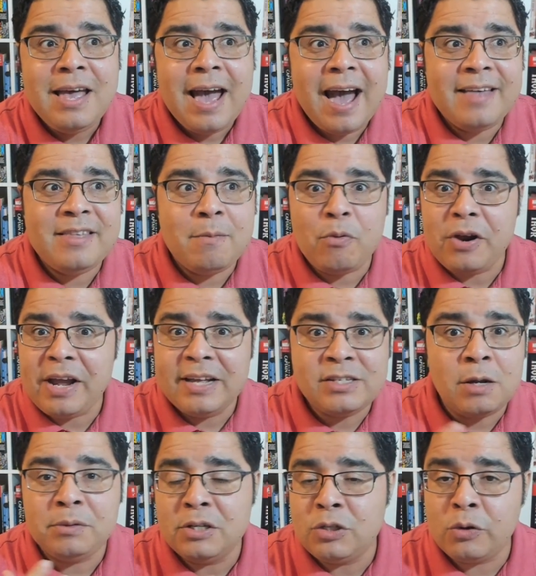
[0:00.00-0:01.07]
and they bring in
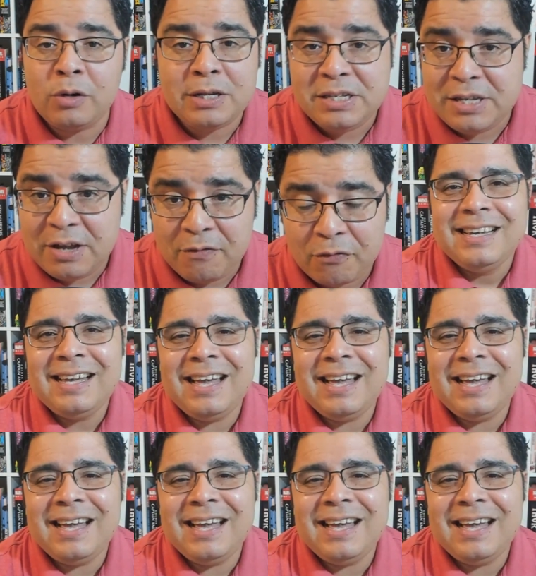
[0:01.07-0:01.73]
something totally different.